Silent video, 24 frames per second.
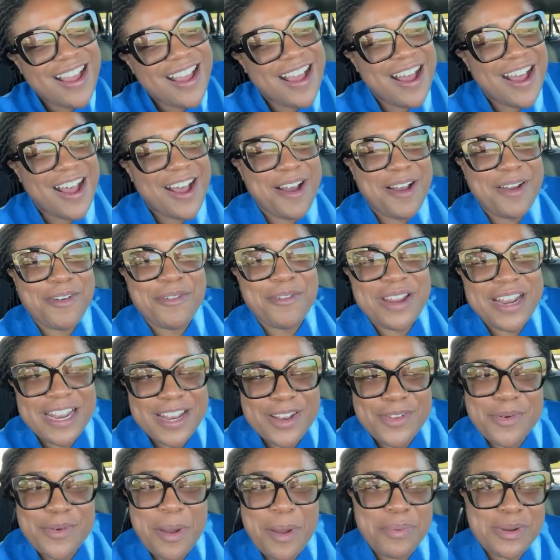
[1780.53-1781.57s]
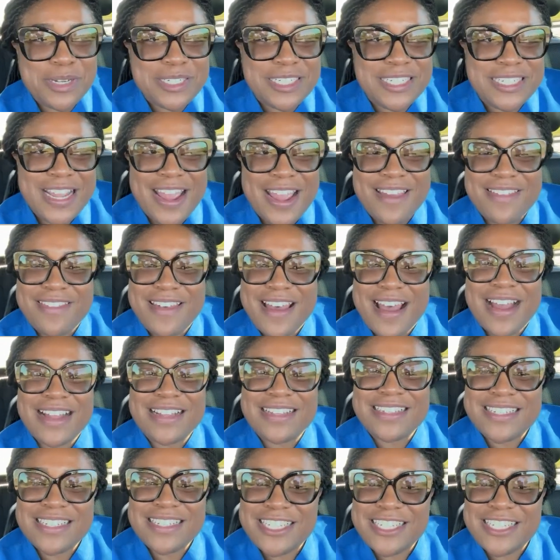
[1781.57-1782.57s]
Really do appreciate that.